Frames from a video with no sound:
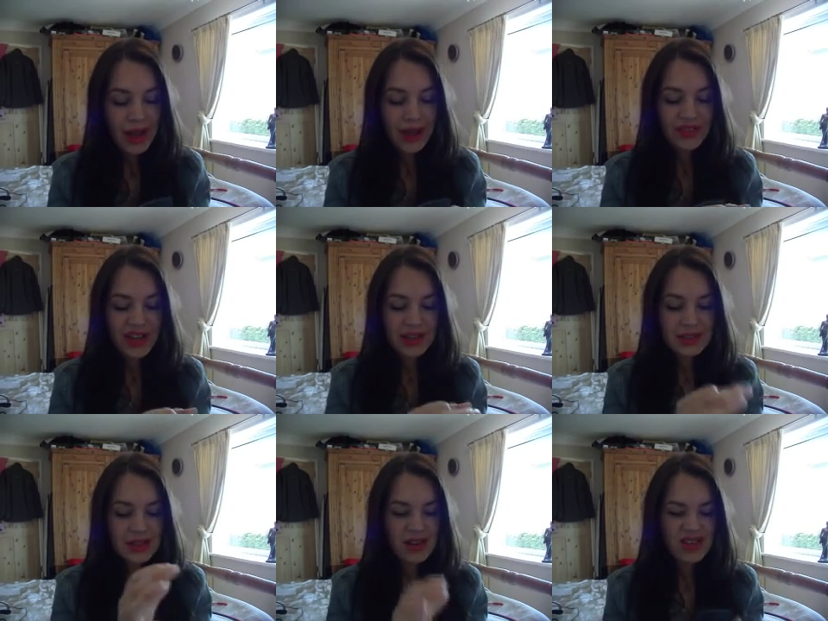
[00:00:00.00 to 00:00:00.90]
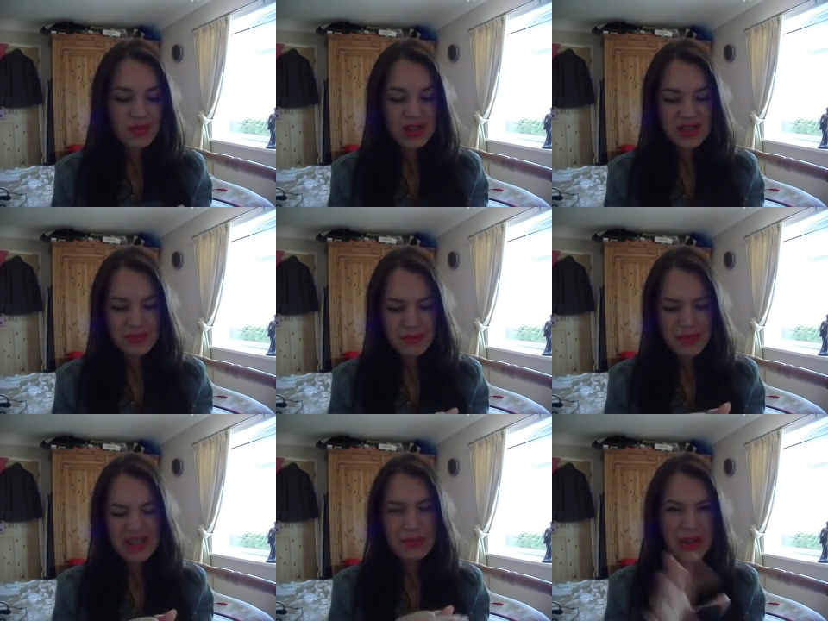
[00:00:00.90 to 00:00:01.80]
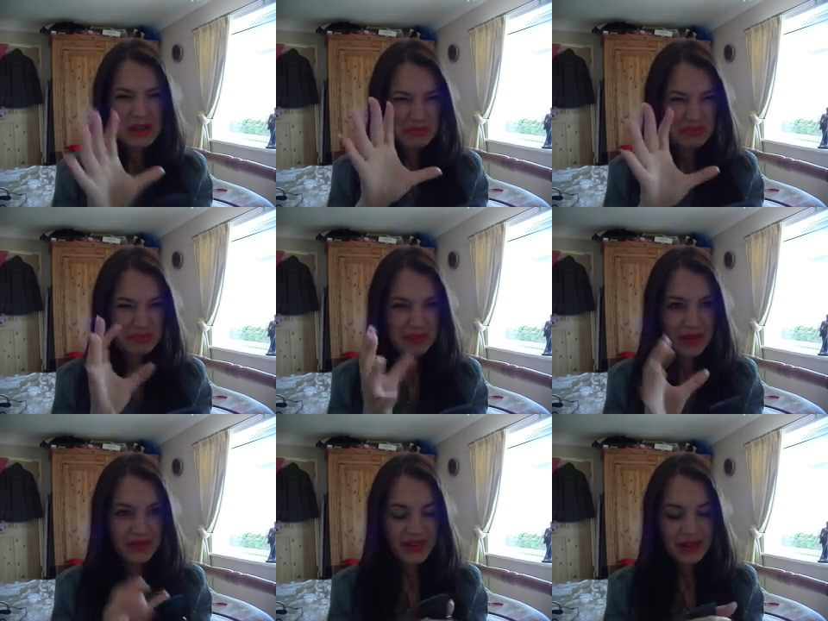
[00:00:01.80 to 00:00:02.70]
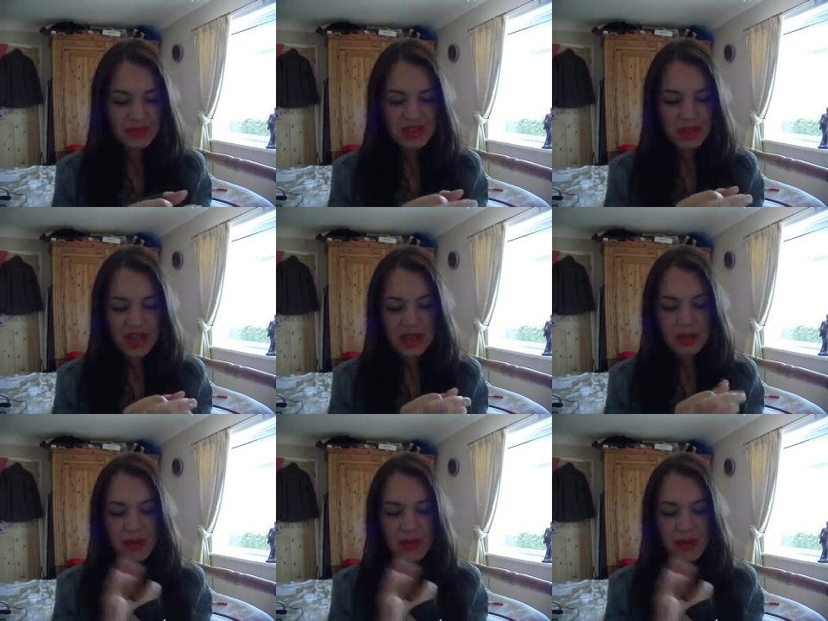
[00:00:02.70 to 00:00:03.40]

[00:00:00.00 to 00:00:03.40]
and that inside, which makes me a bit foul to think,